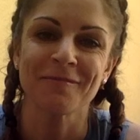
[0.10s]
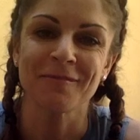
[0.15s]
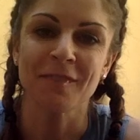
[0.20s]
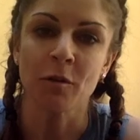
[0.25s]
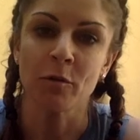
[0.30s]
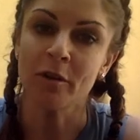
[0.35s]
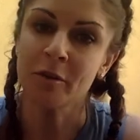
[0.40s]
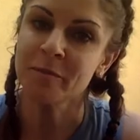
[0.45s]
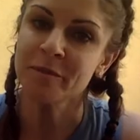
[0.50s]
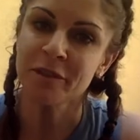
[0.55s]

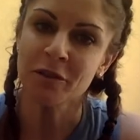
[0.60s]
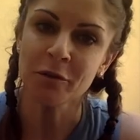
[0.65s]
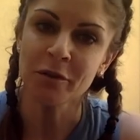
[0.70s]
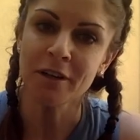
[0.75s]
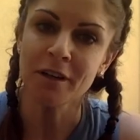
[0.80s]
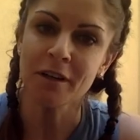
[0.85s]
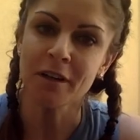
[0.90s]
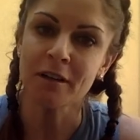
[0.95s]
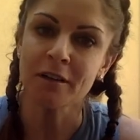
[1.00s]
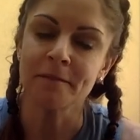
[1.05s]
Welcome to the
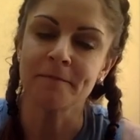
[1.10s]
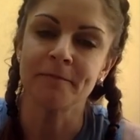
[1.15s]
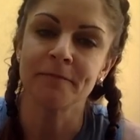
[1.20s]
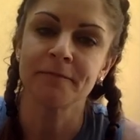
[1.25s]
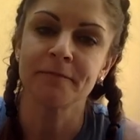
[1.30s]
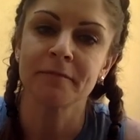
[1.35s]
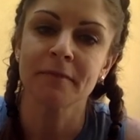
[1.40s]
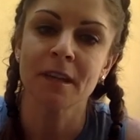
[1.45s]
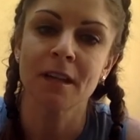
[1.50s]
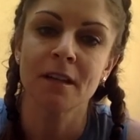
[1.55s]
courtyard.
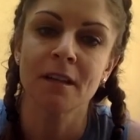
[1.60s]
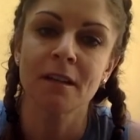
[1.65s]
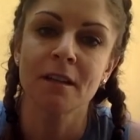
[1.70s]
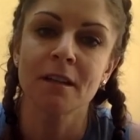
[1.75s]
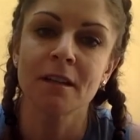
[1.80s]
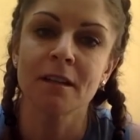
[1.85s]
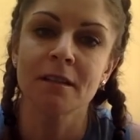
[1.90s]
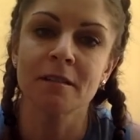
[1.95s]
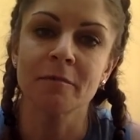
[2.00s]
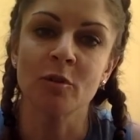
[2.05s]

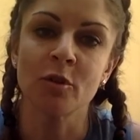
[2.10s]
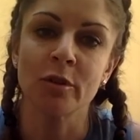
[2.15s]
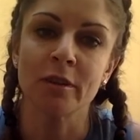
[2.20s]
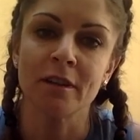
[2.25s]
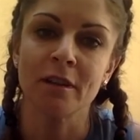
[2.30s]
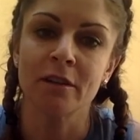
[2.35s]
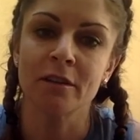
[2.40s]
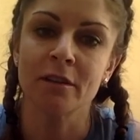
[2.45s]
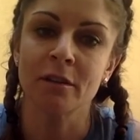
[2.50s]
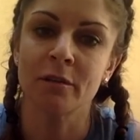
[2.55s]
Some
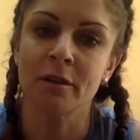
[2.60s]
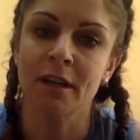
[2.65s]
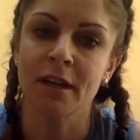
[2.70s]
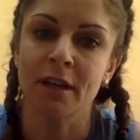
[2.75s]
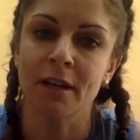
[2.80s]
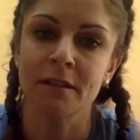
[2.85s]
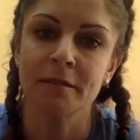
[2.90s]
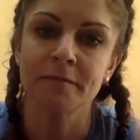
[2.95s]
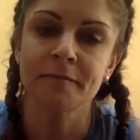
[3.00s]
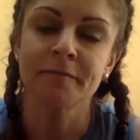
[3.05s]
courtyard
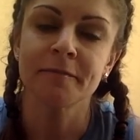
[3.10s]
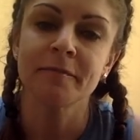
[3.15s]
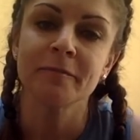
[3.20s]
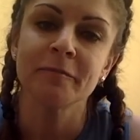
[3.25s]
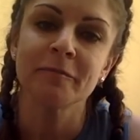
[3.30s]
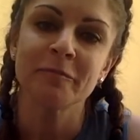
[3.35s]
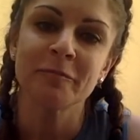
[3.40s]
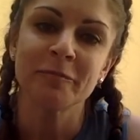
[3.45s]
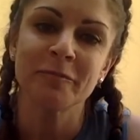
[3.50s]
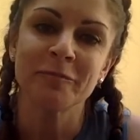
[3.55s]
yoga.
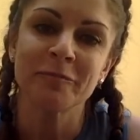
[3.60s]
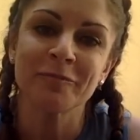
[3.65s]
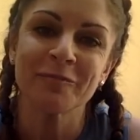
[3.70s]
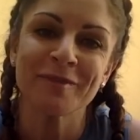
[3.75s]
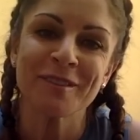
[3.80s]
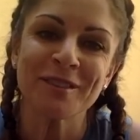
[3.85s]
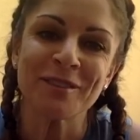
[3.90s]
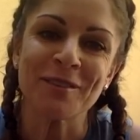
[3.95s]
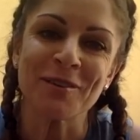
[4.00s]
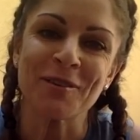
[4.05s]

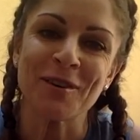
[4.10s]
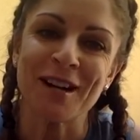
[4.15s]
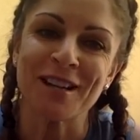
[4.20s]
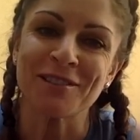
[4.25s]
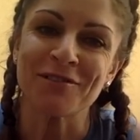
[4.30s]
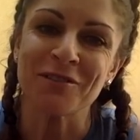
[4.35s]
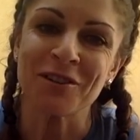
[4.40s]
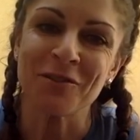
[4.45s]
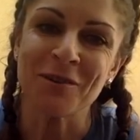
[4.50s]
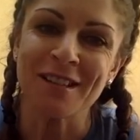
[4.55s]
So
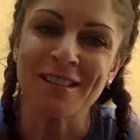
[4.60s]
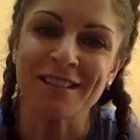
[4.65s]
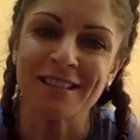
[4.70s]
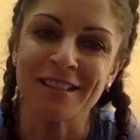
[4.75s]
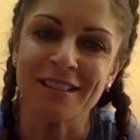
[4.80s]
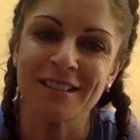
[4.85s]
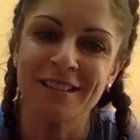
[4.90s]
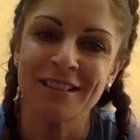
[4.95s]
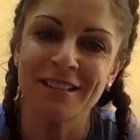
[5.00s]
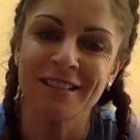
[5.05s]
as
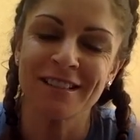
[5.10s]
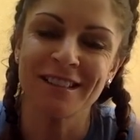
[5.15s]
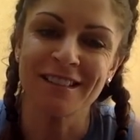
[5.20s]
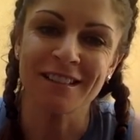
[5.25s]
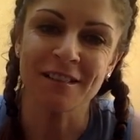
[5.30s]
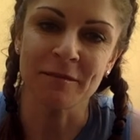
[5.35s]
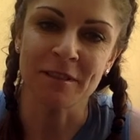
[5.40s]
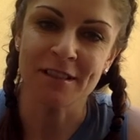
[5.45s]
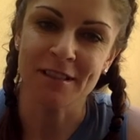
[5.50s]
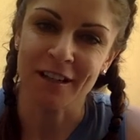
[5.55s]
requested,
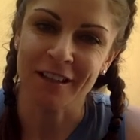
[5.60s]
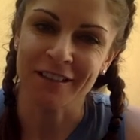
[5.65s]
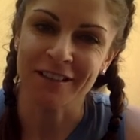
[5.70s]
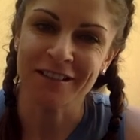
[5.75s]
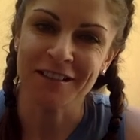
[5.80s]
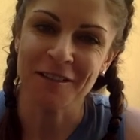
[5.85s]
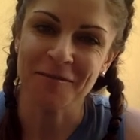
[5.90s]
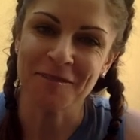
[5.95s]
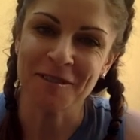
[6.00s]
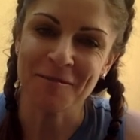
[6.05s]
this is my second
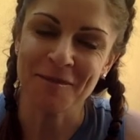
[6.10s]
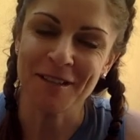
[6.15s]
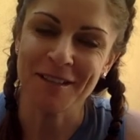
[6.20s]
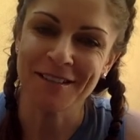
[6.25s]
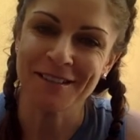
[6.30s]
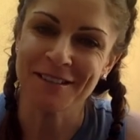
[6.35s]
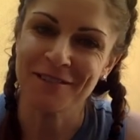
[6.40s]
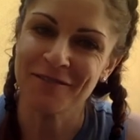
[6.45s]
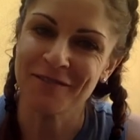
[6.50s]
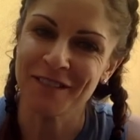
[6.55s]
attempt at
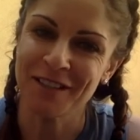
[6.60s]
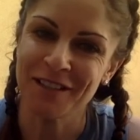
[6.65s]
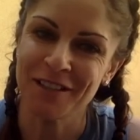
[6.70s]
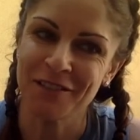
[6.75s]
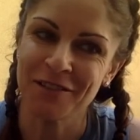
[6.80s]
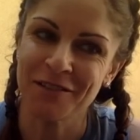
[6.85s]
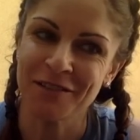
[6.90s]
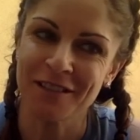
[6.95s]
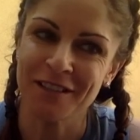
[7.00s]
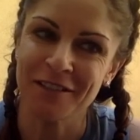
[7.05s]
making some
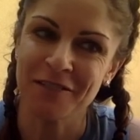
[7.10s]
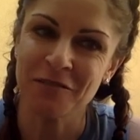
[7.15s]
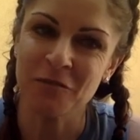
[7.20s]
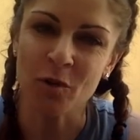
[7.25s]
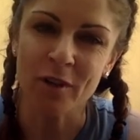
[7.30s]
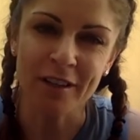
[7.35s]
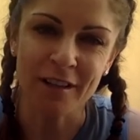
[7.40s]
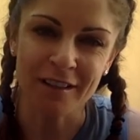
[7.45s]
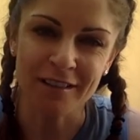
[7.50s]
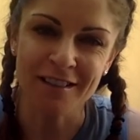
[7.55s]
videos. I was
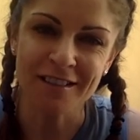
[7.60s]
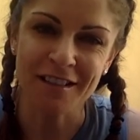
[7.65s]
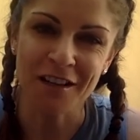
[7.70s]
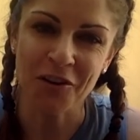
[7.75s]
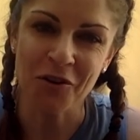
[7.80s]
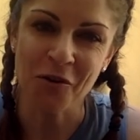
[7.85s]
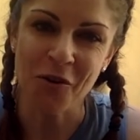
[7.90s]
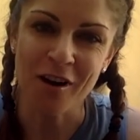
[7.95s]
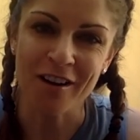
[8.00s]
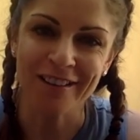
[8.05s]
working on the
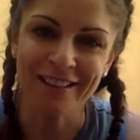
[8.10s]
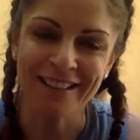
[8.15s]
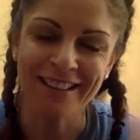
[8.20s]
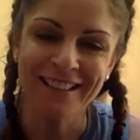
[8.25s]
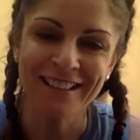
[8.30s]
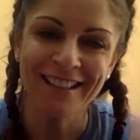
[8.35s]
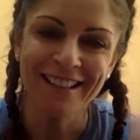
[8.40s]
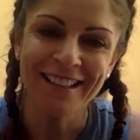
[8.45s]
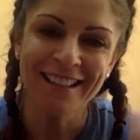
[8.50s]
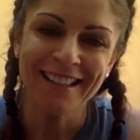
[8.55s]
sound
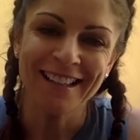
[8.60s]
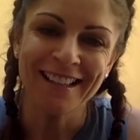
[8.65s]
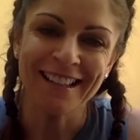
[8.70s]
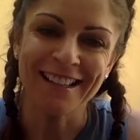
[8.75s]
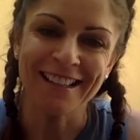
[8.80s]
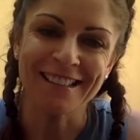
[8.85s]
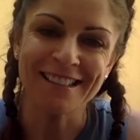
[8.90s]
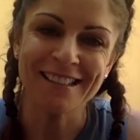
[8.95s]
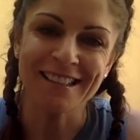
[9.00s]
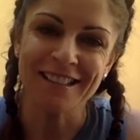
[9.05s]
quality
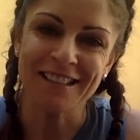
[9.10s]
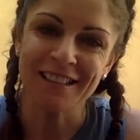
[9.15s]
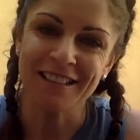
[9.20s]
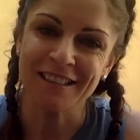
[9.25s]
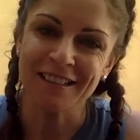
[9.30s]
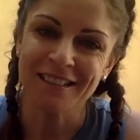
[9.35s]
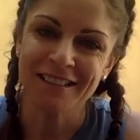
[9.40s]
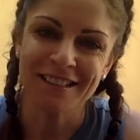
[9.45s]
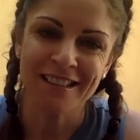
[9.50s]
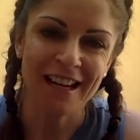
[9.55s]
and
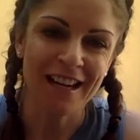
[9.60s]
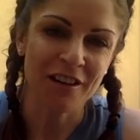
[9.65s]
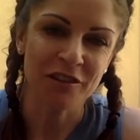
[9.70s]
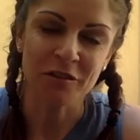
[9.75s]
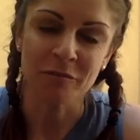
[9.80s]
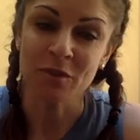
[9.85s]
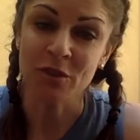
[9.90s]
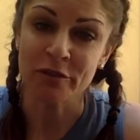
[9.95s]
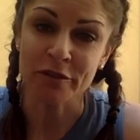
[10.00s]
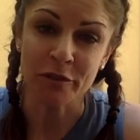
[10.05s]
seeing how
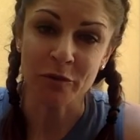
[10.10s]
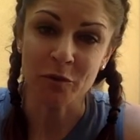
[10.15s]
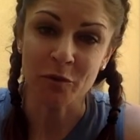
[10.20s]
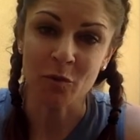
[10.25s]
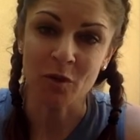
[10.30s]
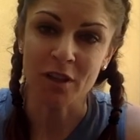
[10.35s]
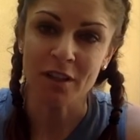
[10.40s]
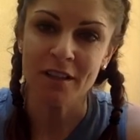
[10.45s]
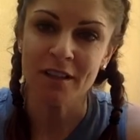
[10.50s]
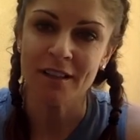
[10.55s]
the music would
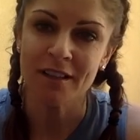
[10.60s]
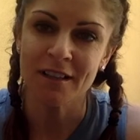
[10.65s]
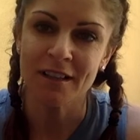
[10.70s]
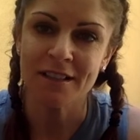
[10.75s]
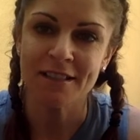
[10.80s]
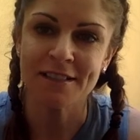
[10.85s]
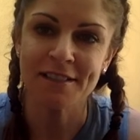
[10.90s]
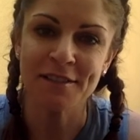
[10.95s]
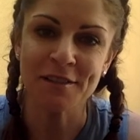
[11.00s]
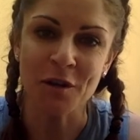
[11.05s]
work.
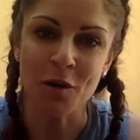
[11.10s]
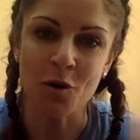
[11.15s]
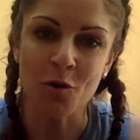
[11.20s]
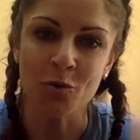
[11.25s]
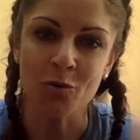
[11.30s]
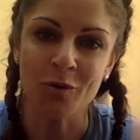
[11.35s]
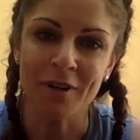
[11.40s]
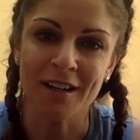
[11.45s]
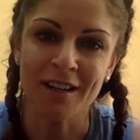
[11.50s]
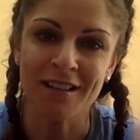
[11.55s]

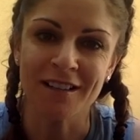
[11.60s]
So